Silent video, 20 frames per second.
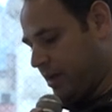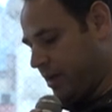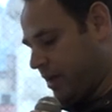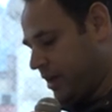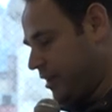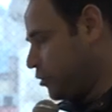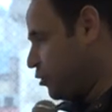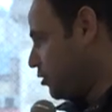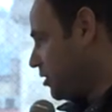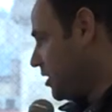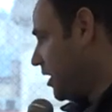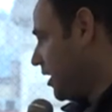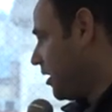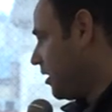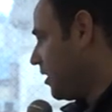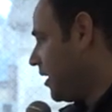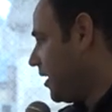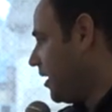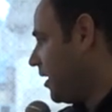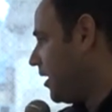
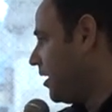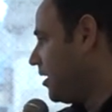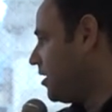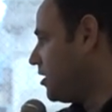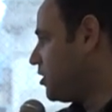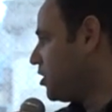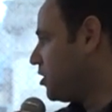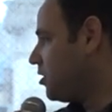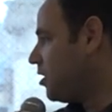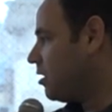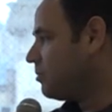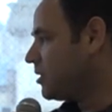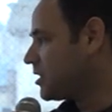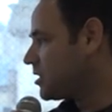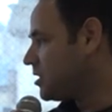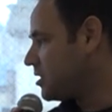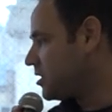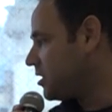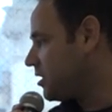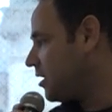interestingly,
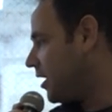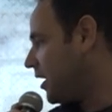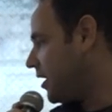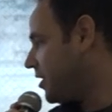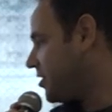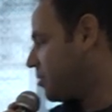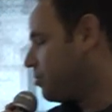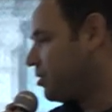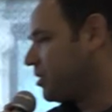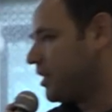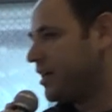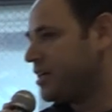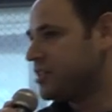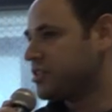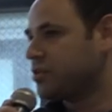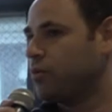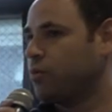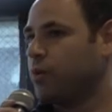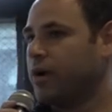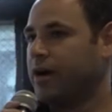genomics is, is a
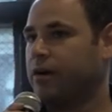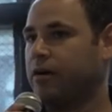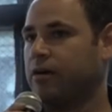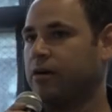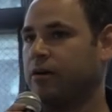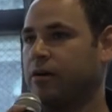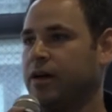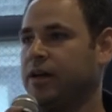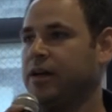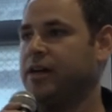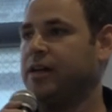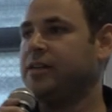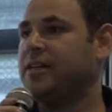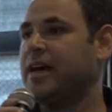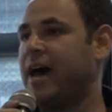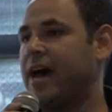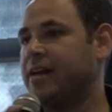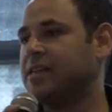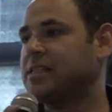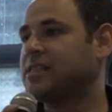place where
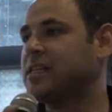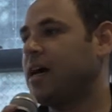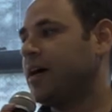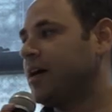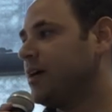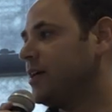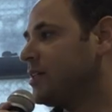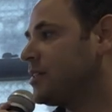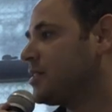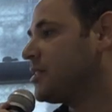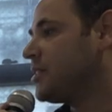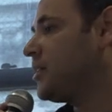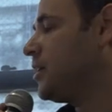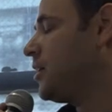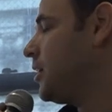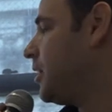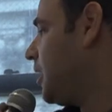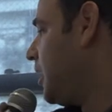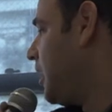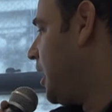data science
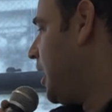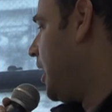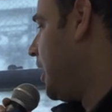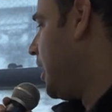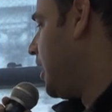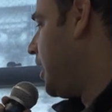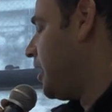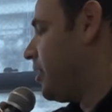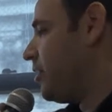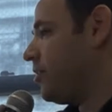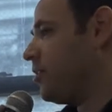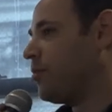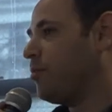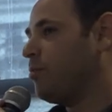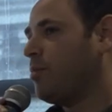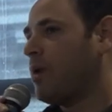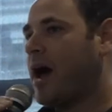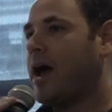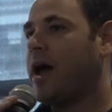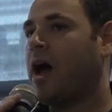
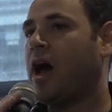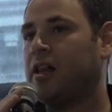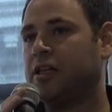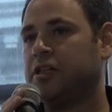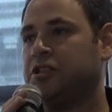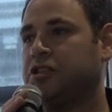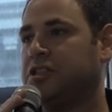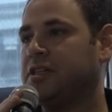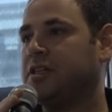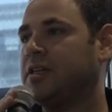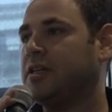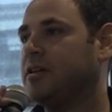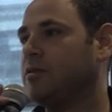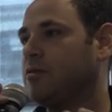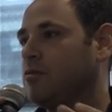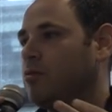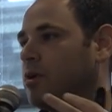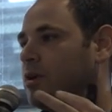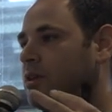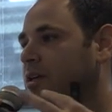and biology
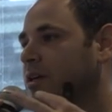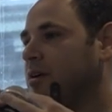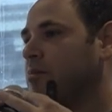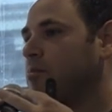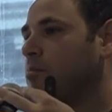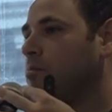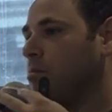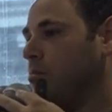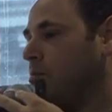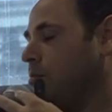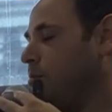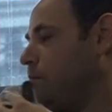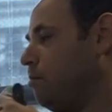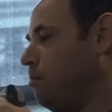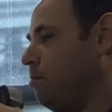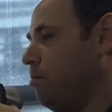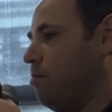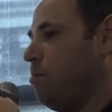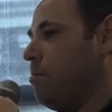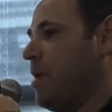really
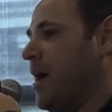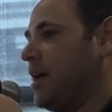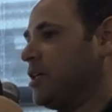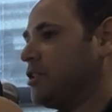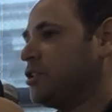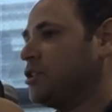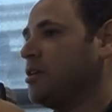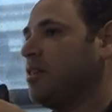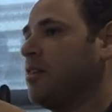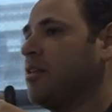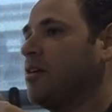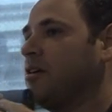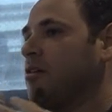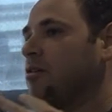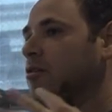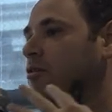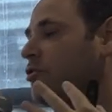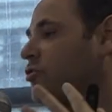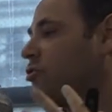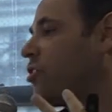mesh. The, you
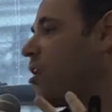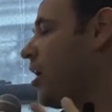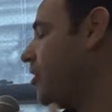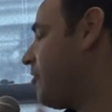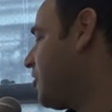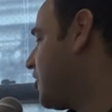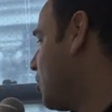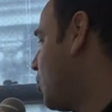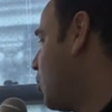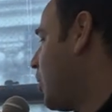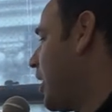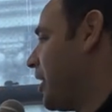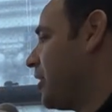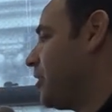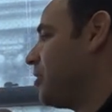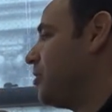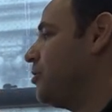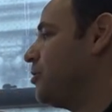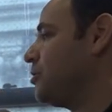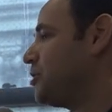know, the soft,
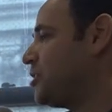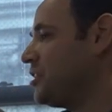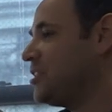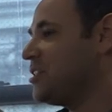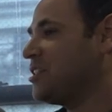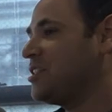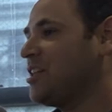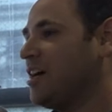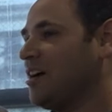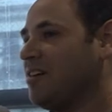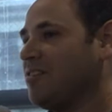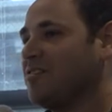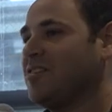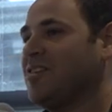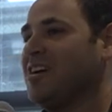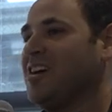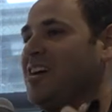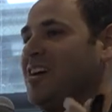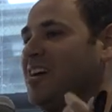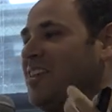wet, gushy stuff,
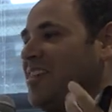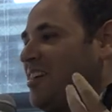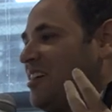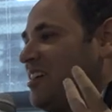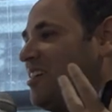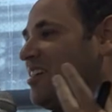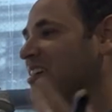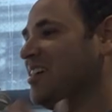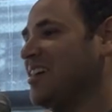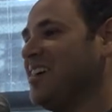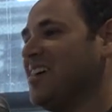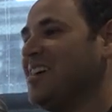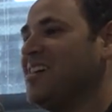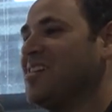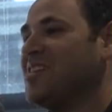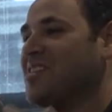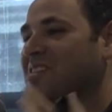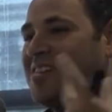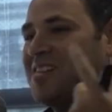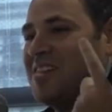the
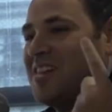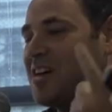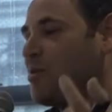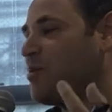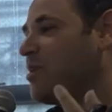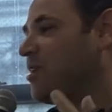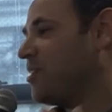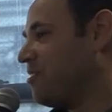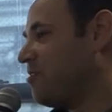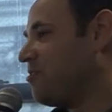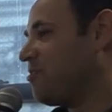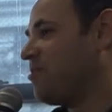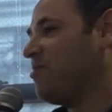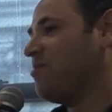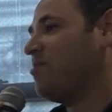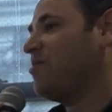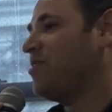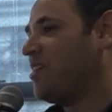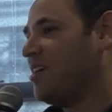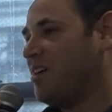liquid
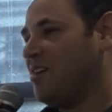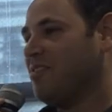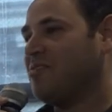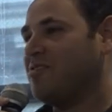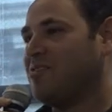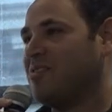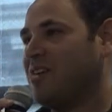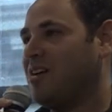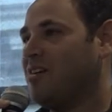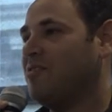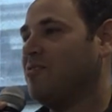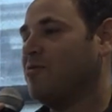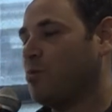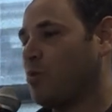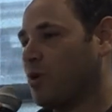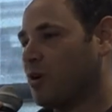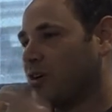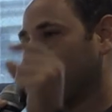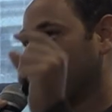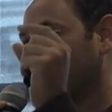of, of,
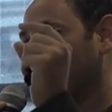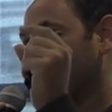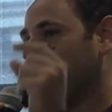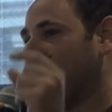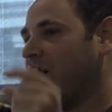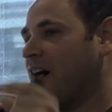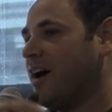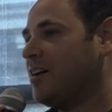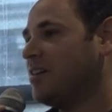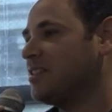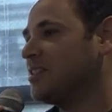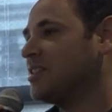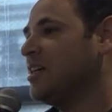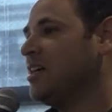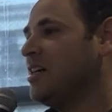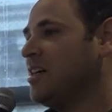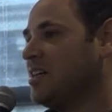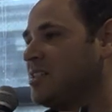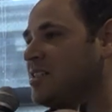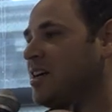of working with vials
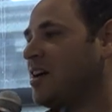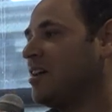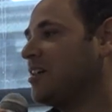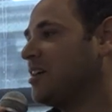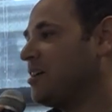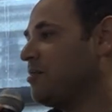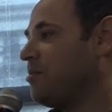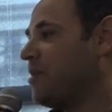suddenly